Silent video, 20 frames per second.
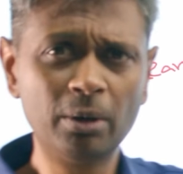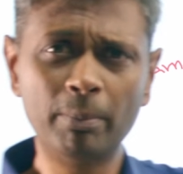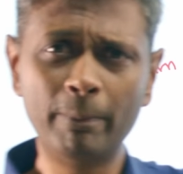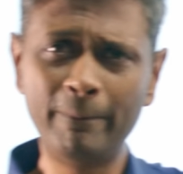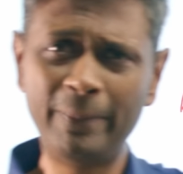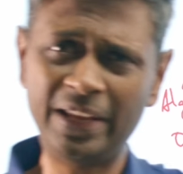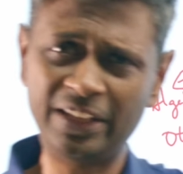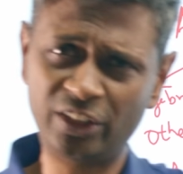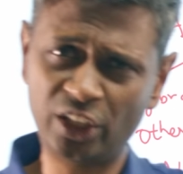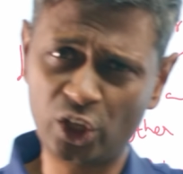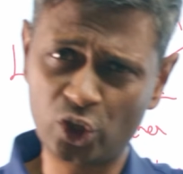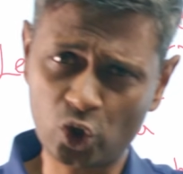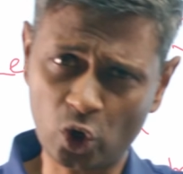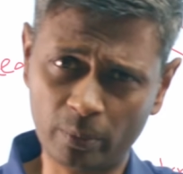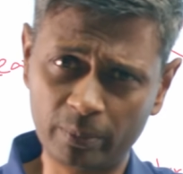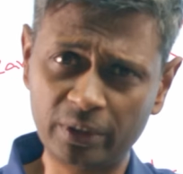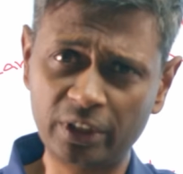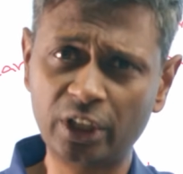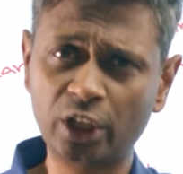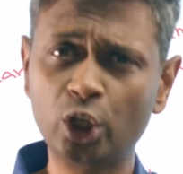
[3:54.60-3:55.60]
basic
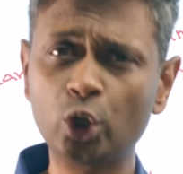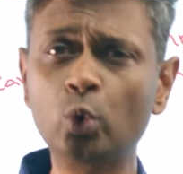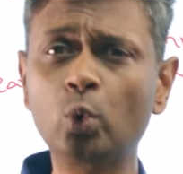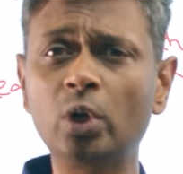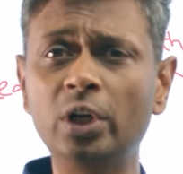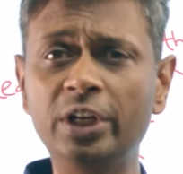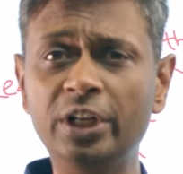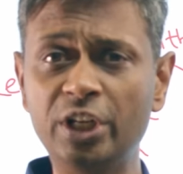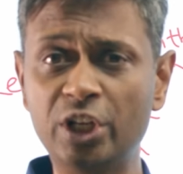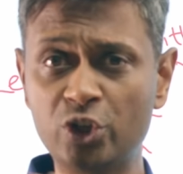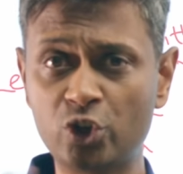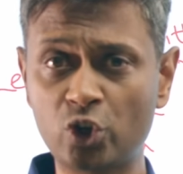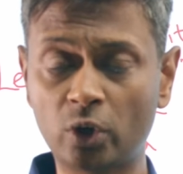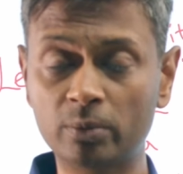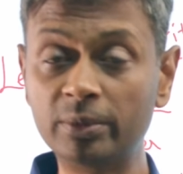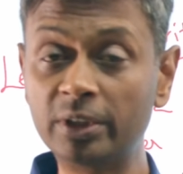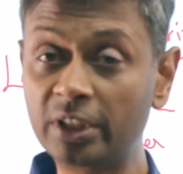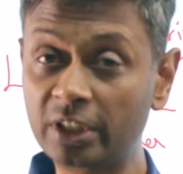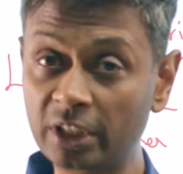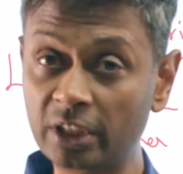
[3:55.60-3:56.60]
geometry, Euclidean
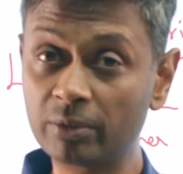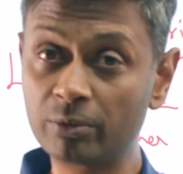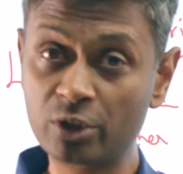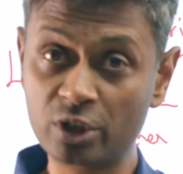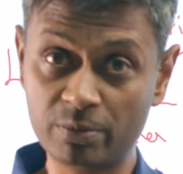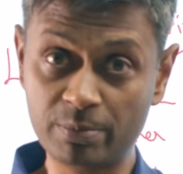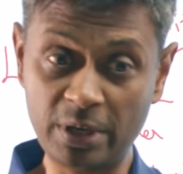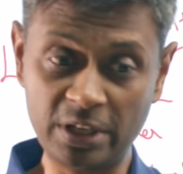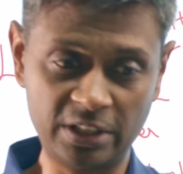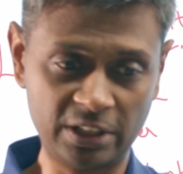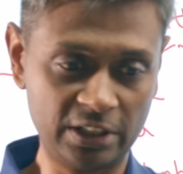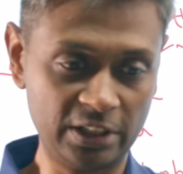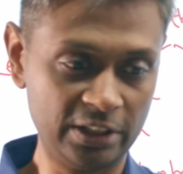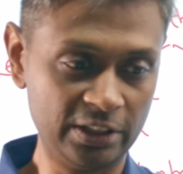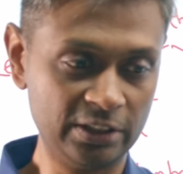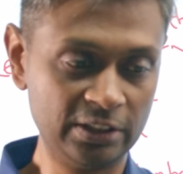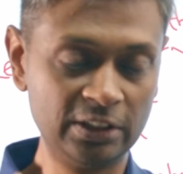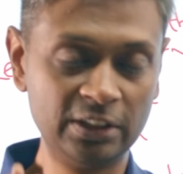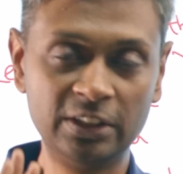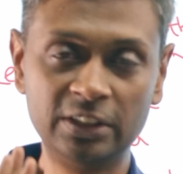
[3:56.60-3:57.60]
geometry, which is
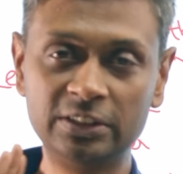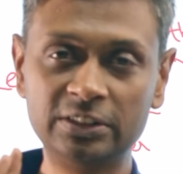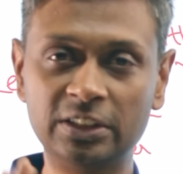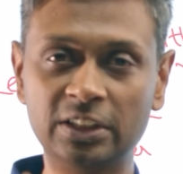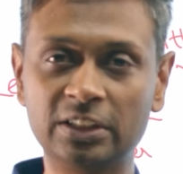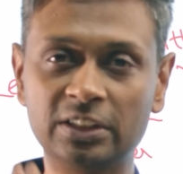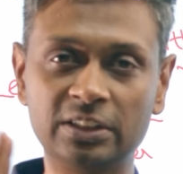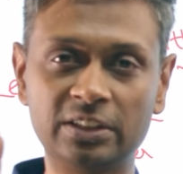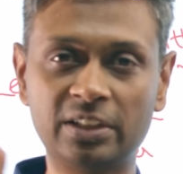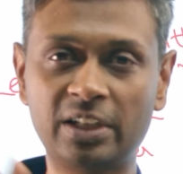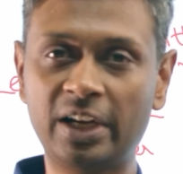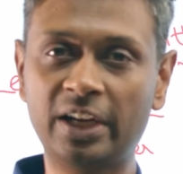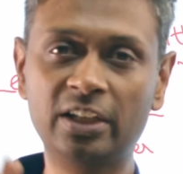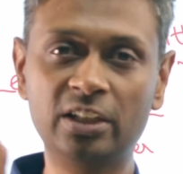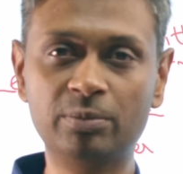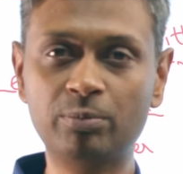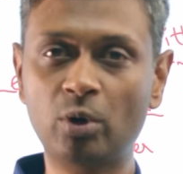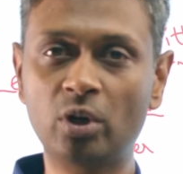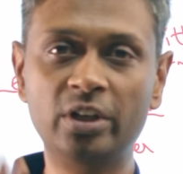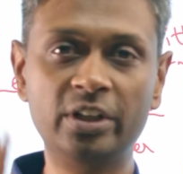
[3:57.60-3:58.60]
basically circles,
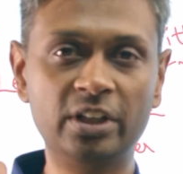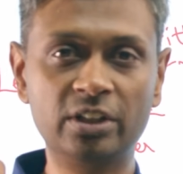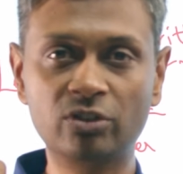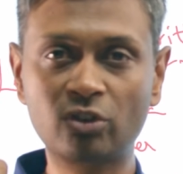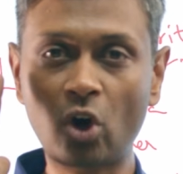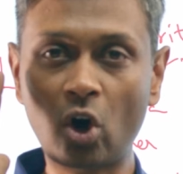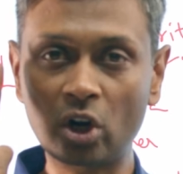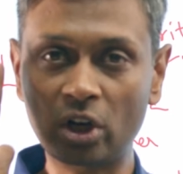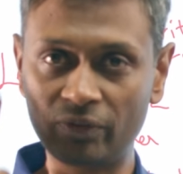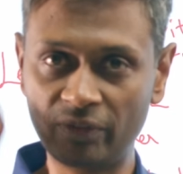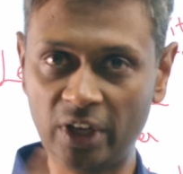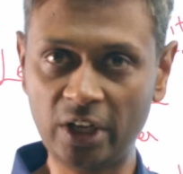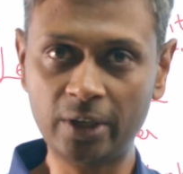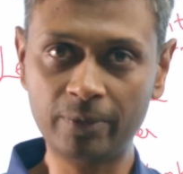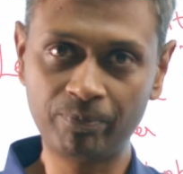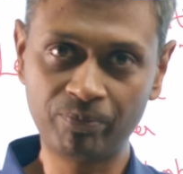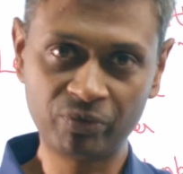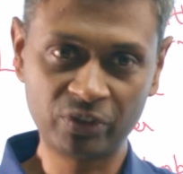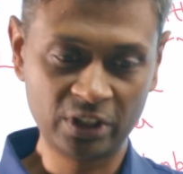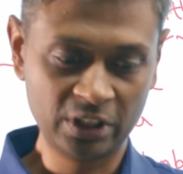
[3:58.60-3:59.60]
triangles, polygons, all of
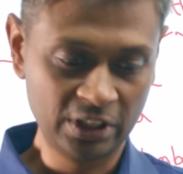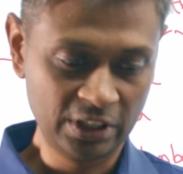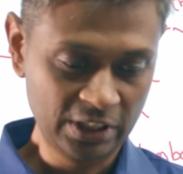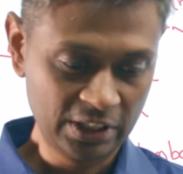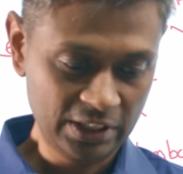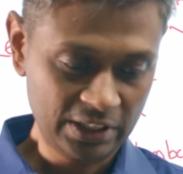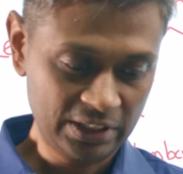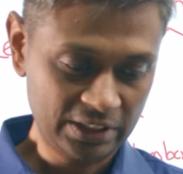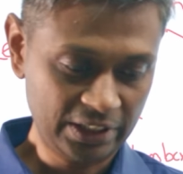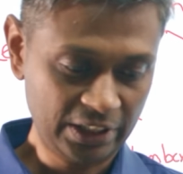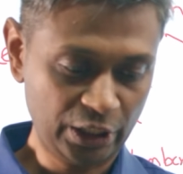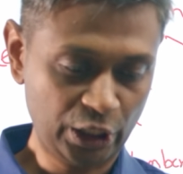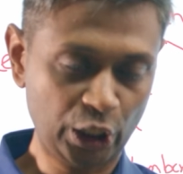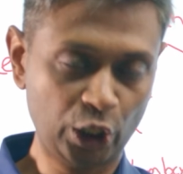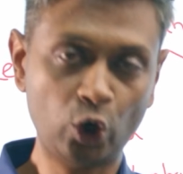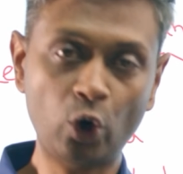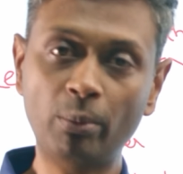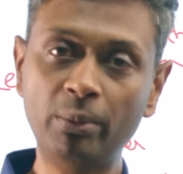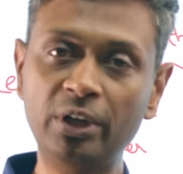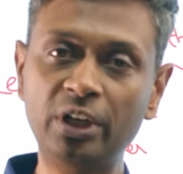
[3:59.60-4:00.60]
that. Then
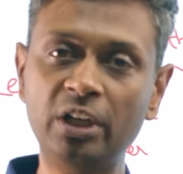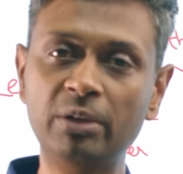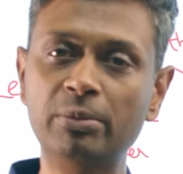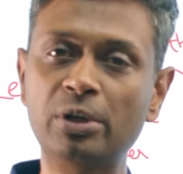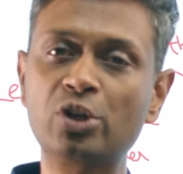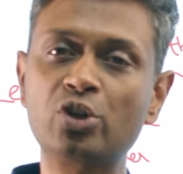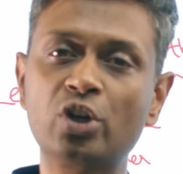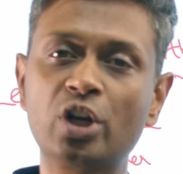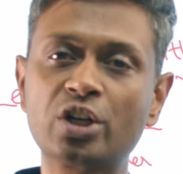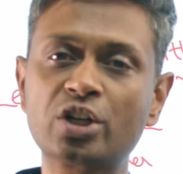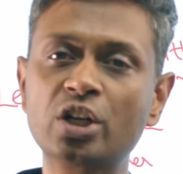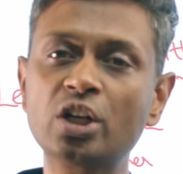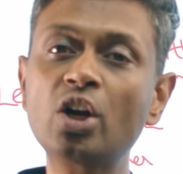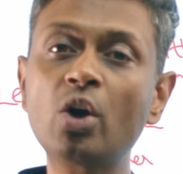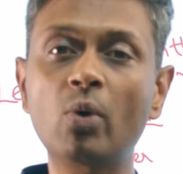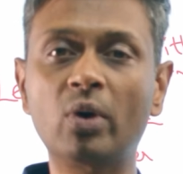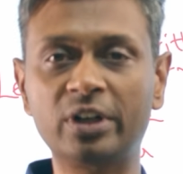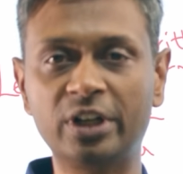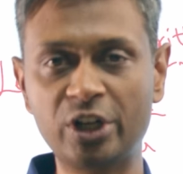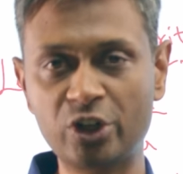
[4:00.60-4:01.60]
trigonometry, mensuration,
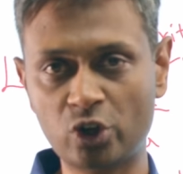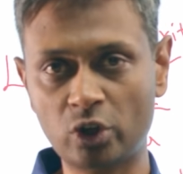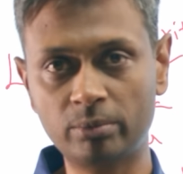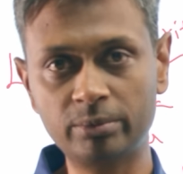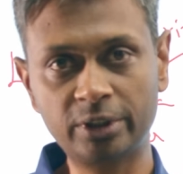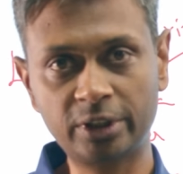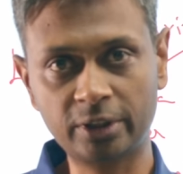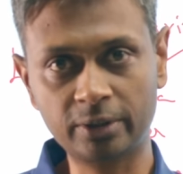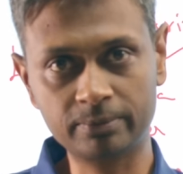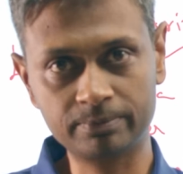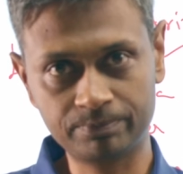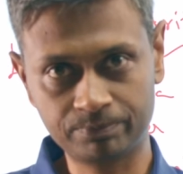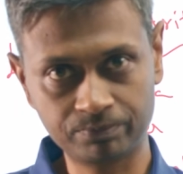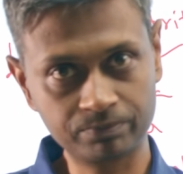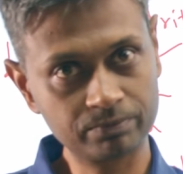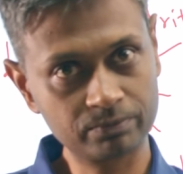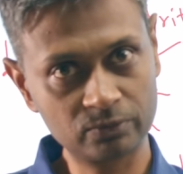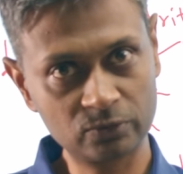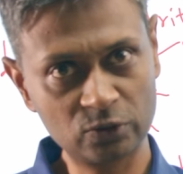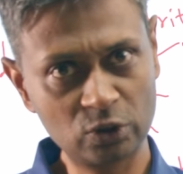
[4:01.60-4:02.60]
coordinate geometry.
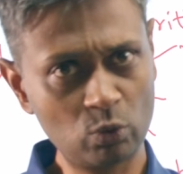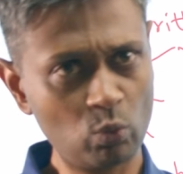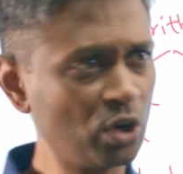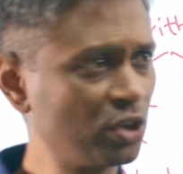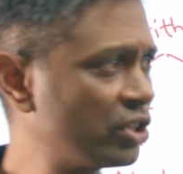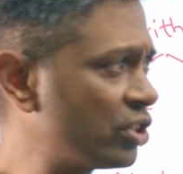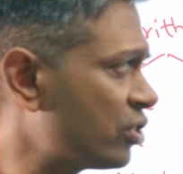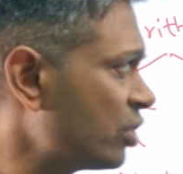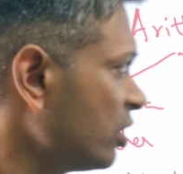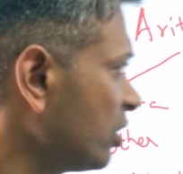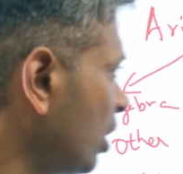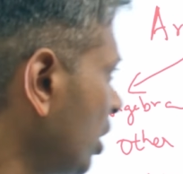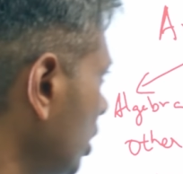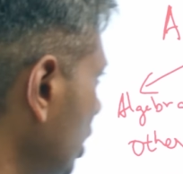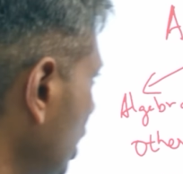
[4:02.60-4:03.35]
What's its center?